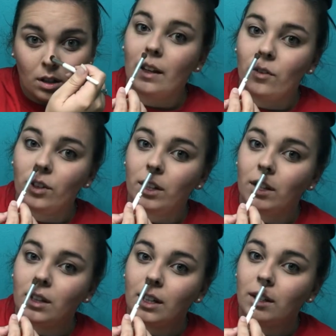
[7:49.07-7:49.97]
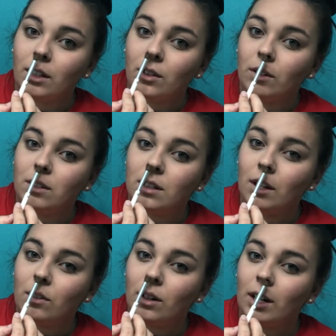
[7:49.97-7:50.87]
Another really good thing to do is to
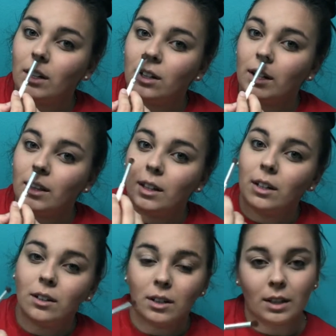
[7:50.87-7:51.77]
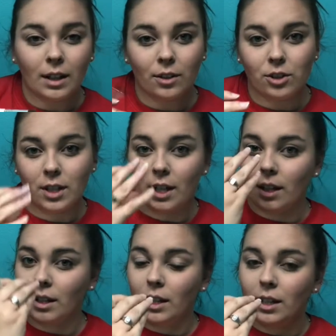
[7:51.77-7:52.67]
go right underneath here, and that'll just kind
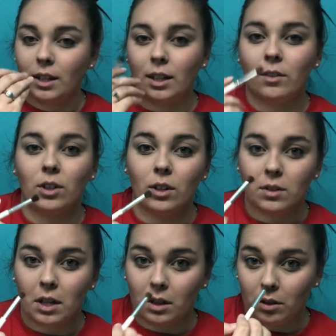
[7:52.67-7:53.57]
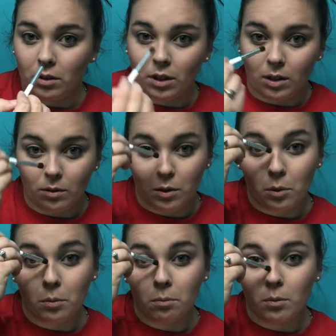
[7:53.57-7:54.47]
of give your nose that little cute
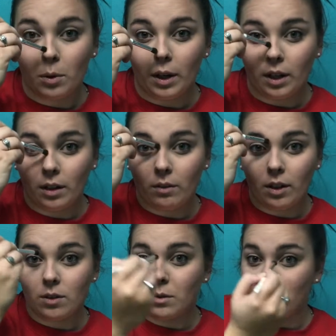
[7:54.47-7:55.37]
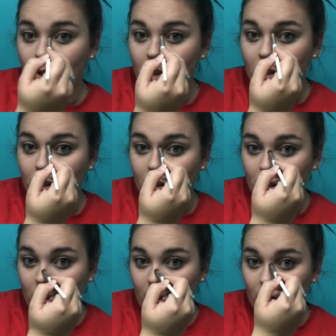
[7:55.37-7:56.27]
little point if that's what you're
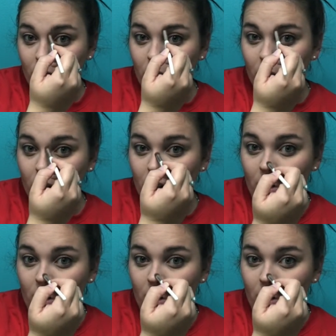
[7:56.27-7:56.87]
looking for.